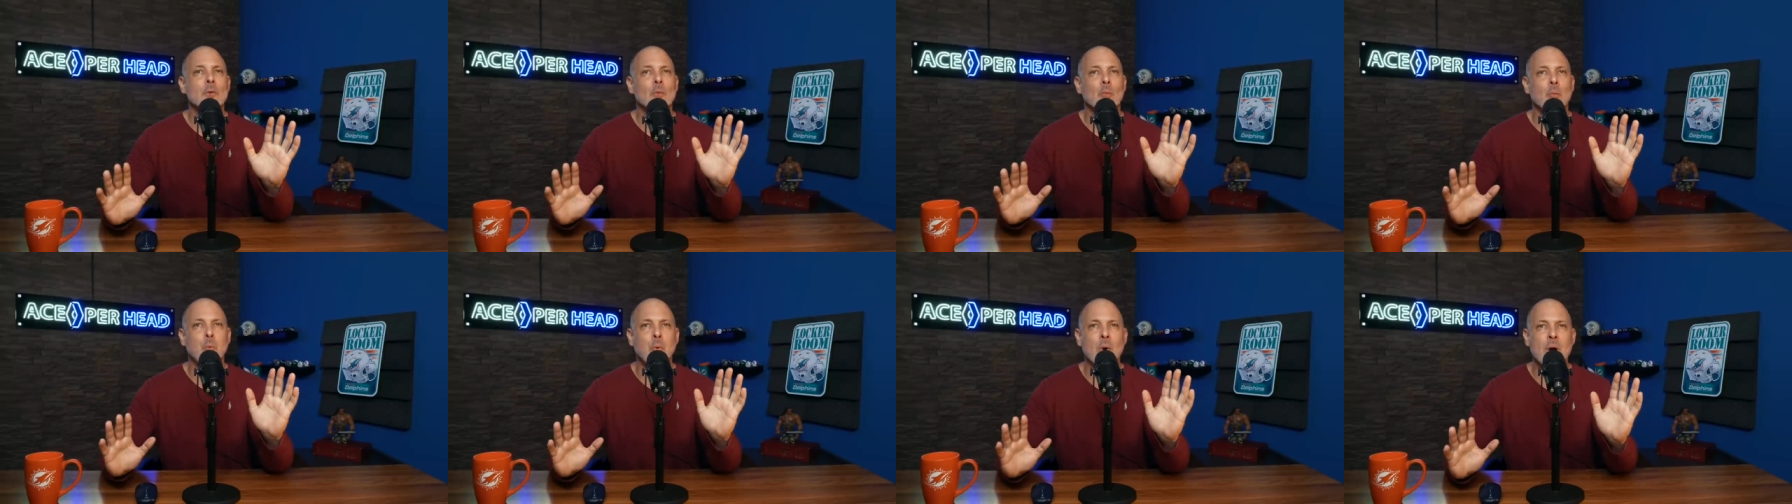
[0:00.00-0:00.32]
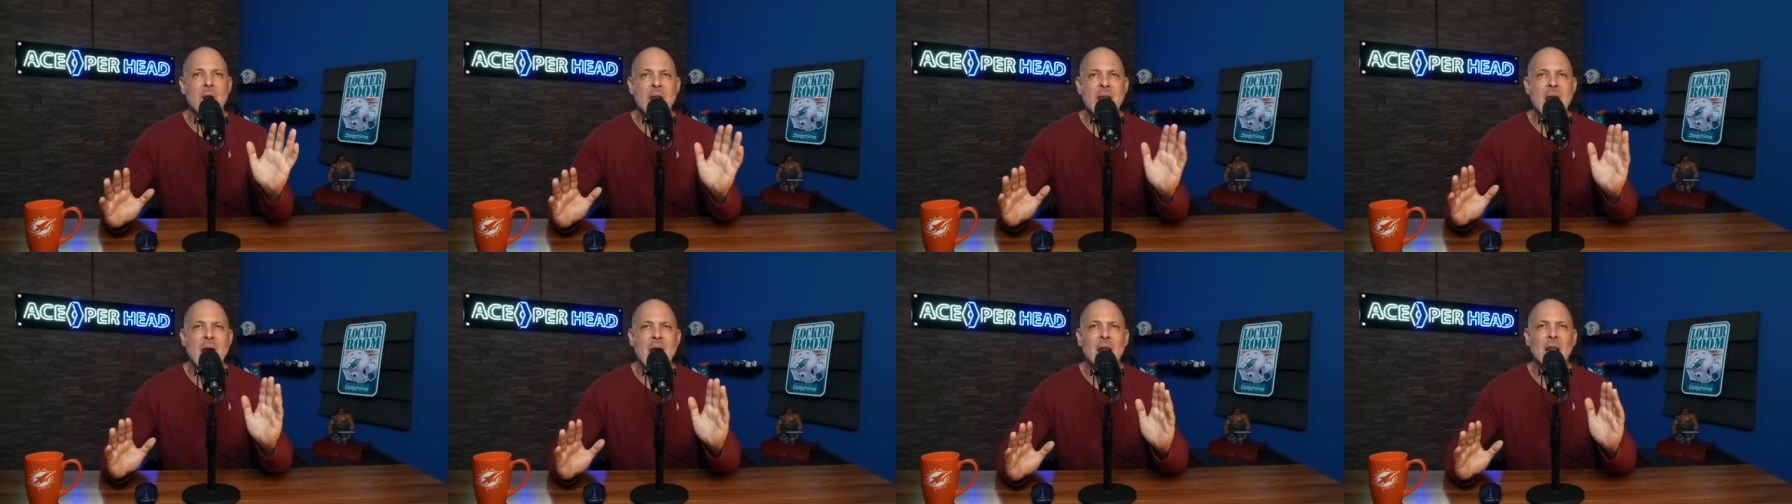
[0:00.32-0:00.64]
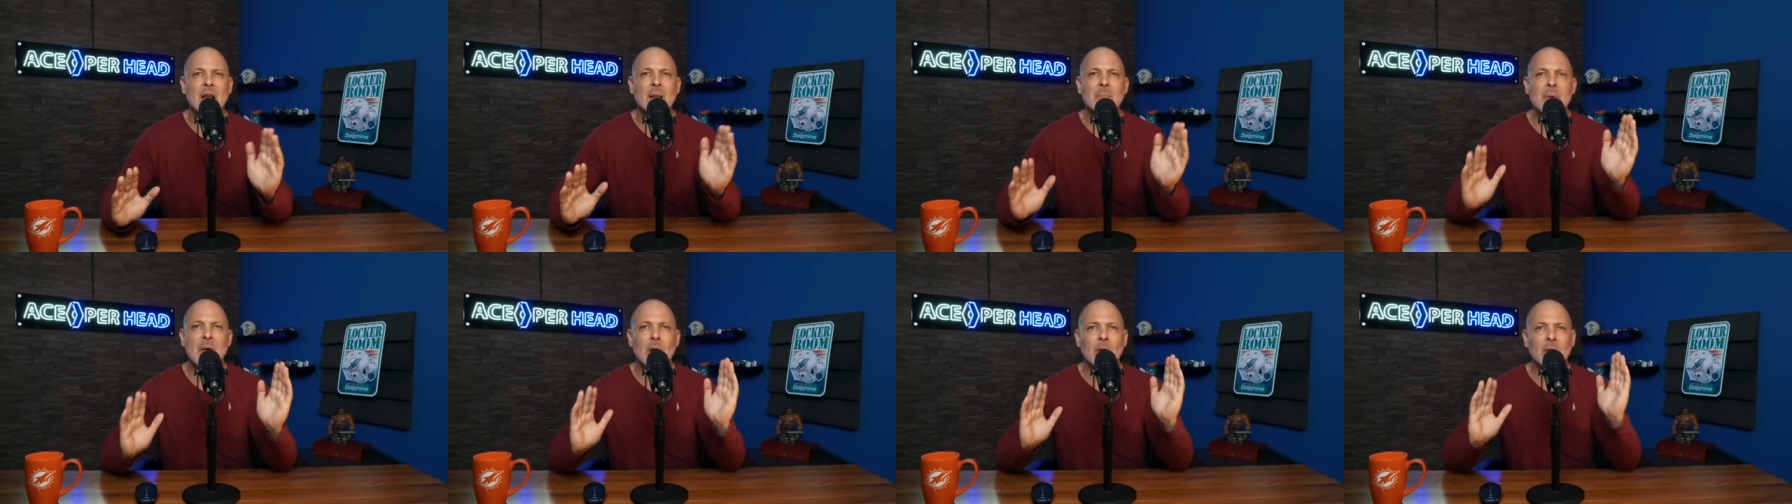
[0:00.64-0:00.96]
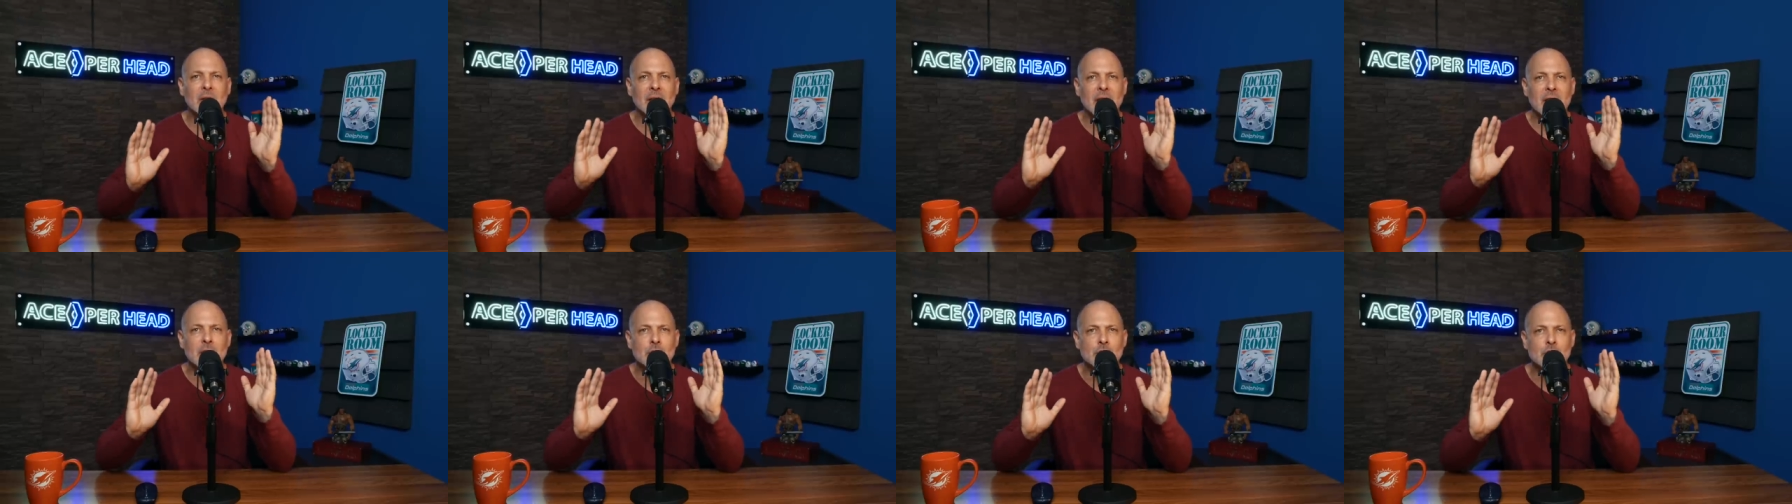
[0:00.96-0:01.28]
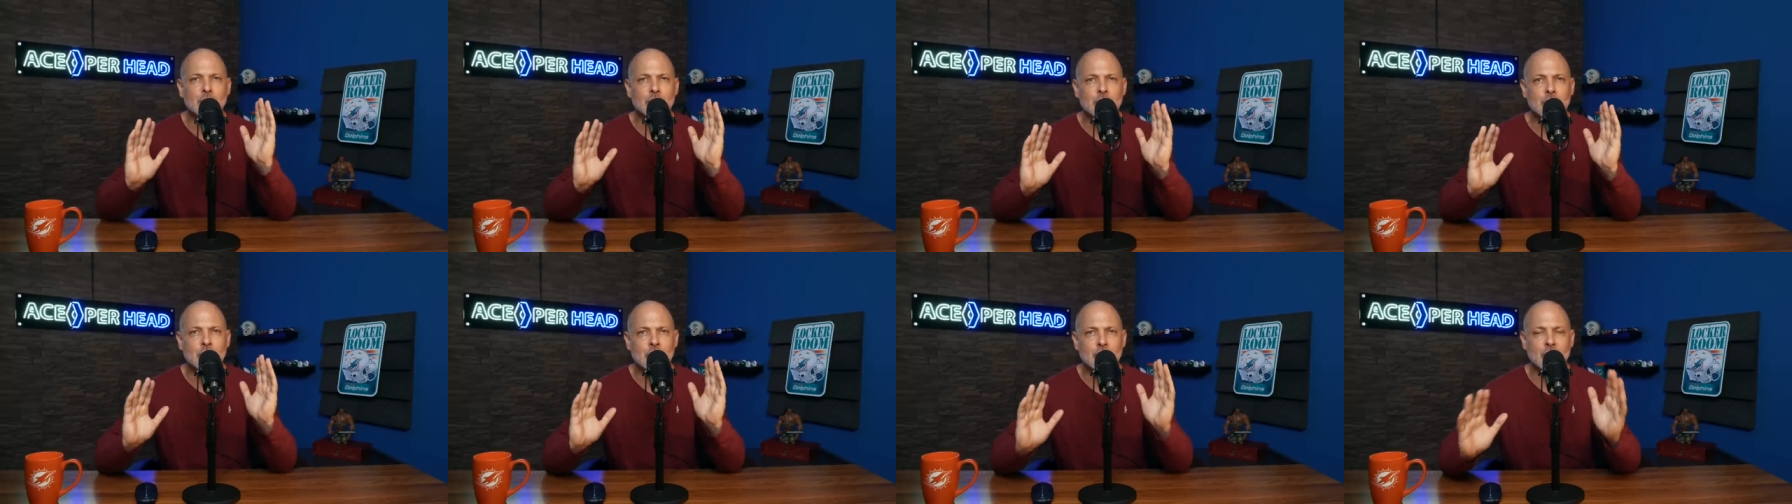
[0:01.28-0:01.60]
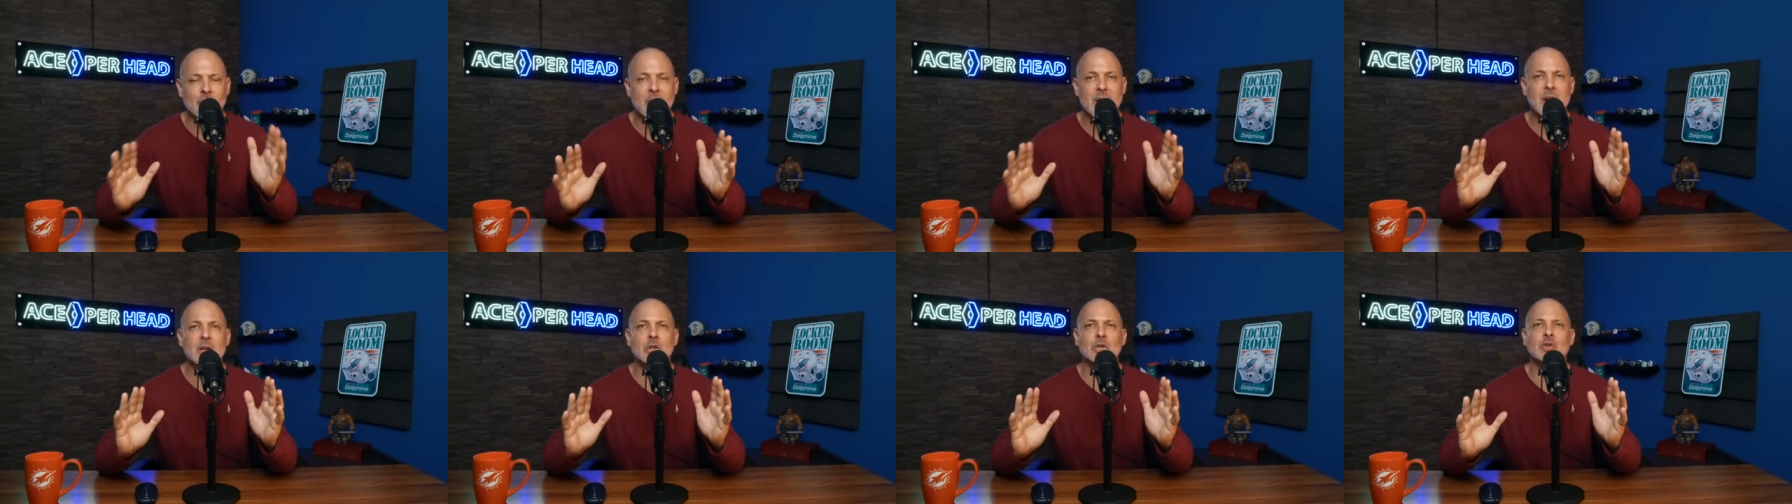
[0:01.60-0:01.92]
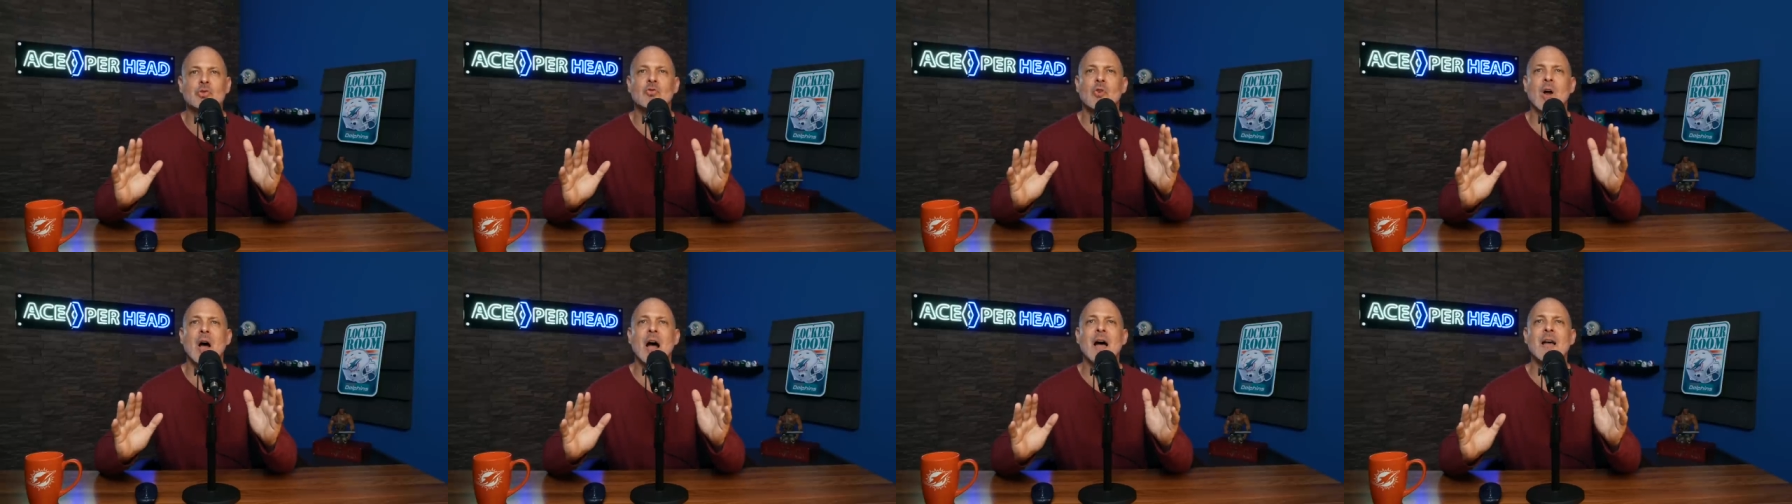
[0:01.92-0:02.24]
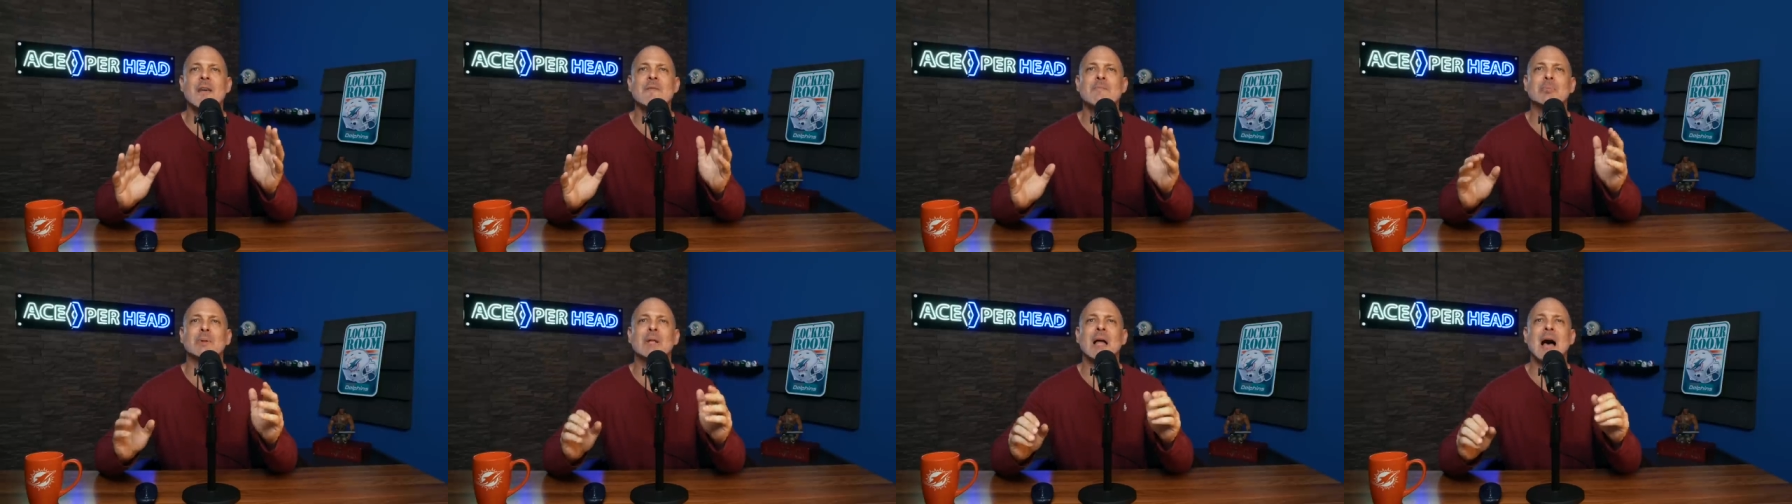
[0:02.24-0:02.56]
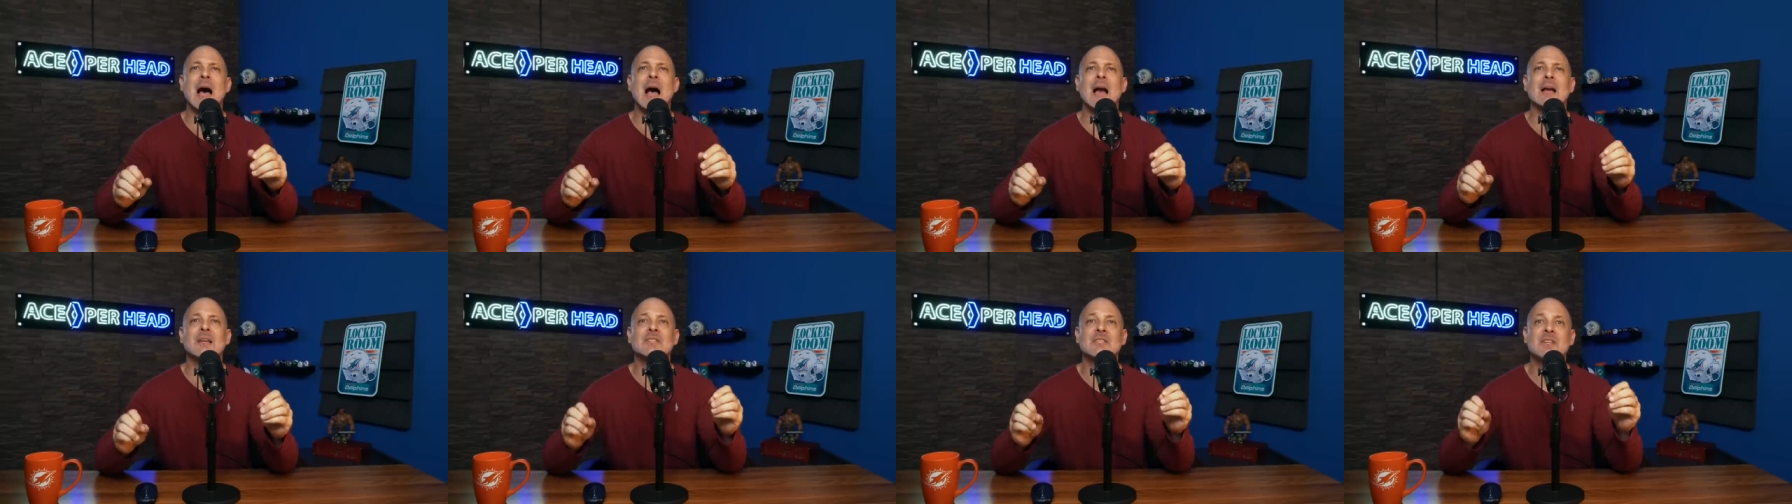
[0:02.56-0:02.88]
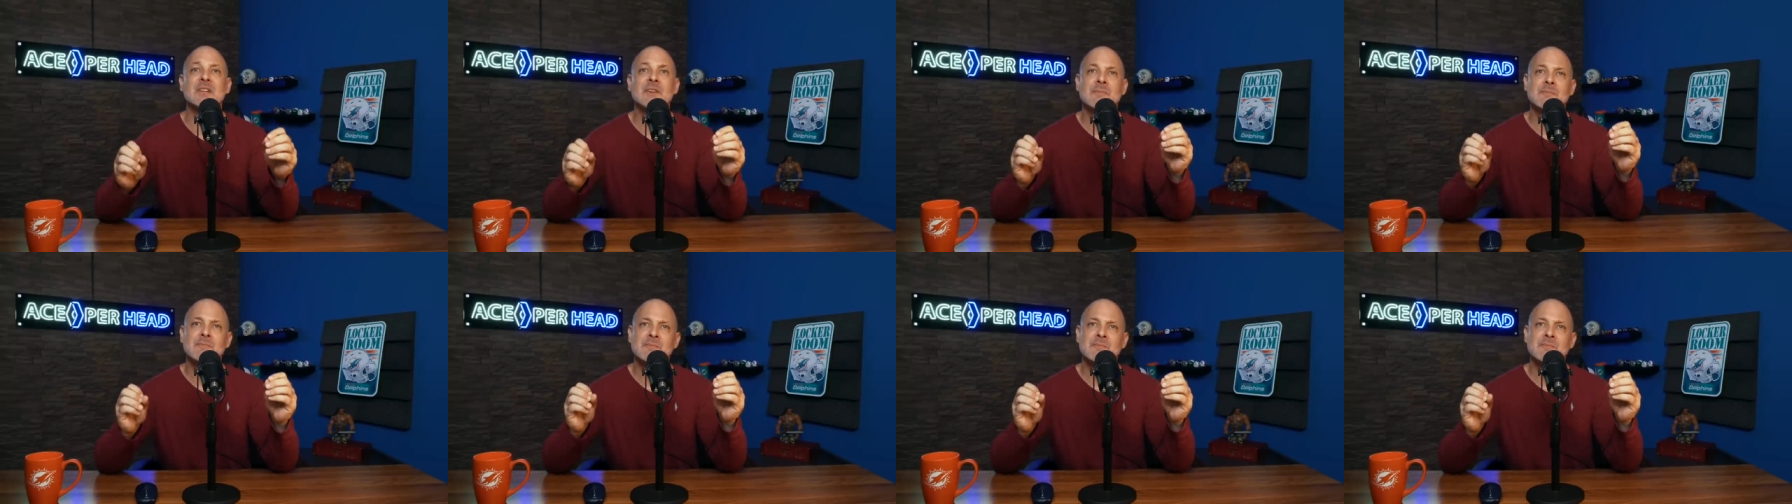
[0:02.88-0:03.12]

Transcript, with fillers: We're not going to be able to get straight drive blocks